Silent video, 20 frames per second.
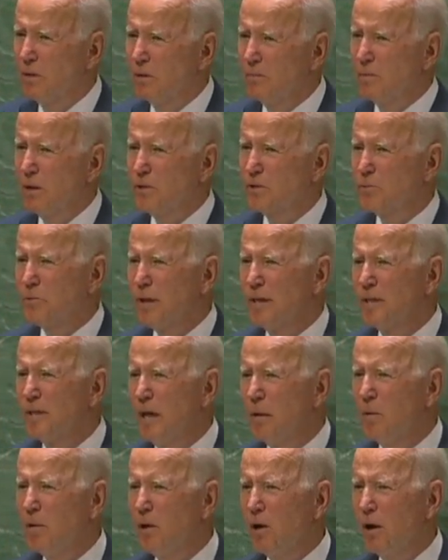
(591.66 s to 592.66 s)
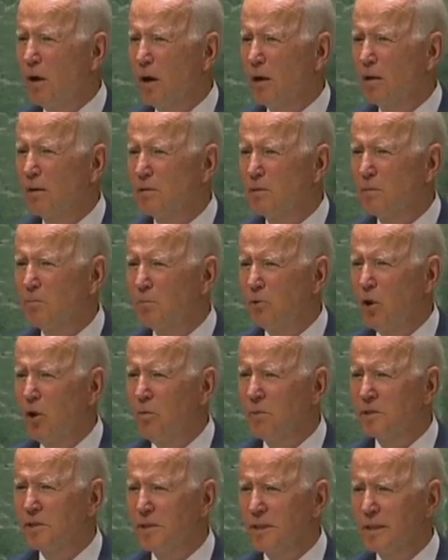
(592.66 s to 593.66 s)
We must redouble our
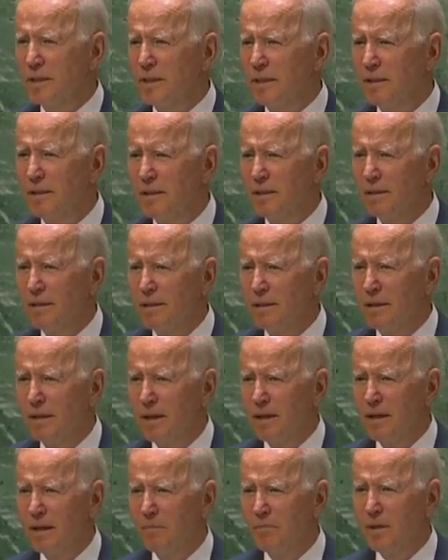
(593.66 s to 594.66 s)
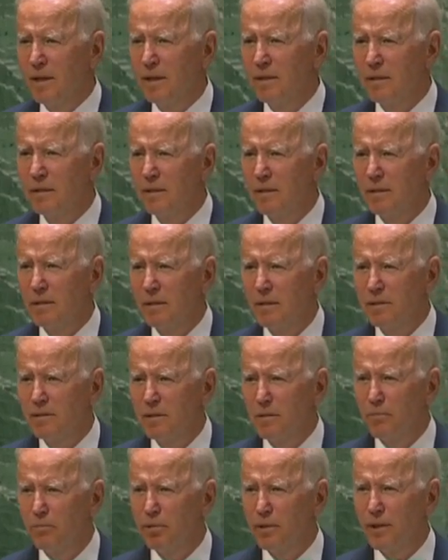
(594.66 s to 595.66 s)
diplomacy and commit
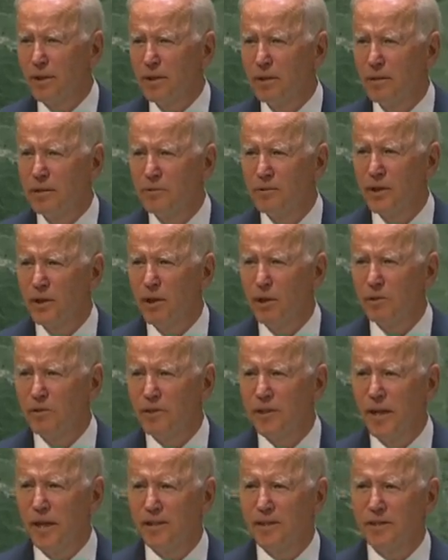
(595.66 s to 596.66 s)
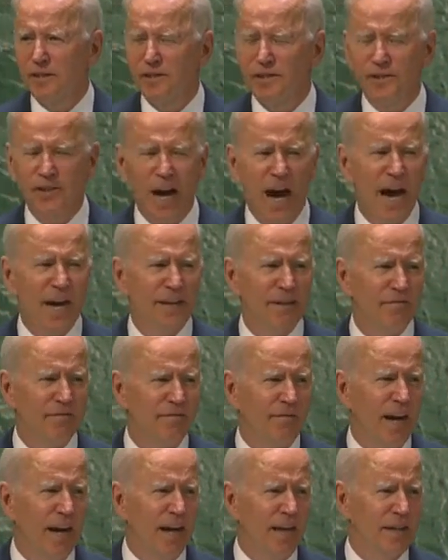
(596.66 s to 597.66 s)
to political negotiations, not
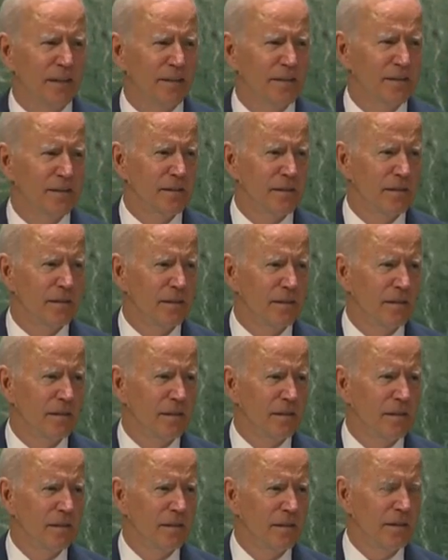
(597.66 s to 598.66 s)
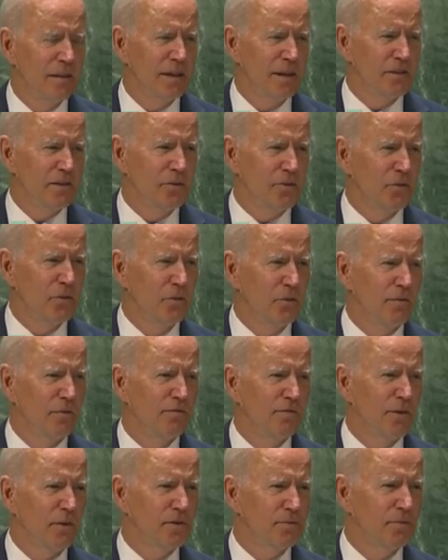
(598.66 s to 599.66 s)
violence, as a tool of
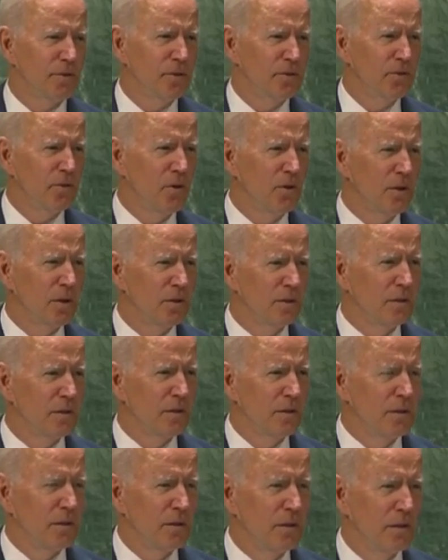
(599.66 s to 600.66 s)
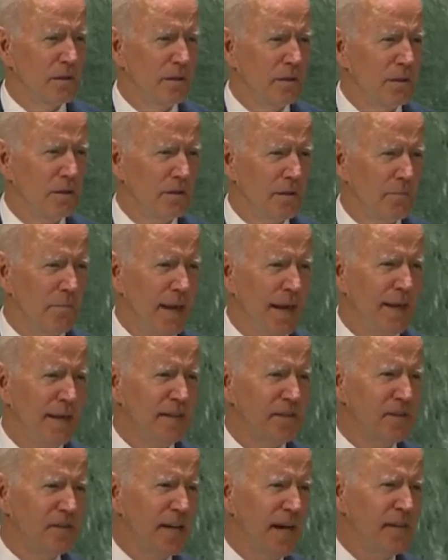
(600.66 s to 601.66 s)
first resort, to
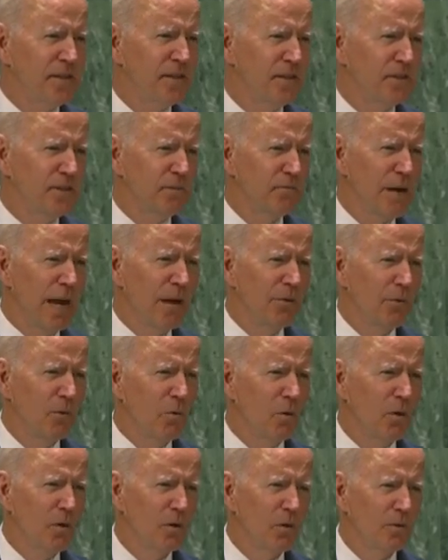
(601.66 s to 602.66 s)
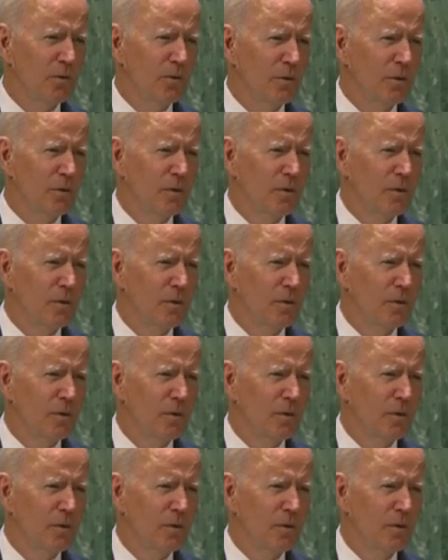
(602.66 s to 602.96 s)
manage tensions around the world,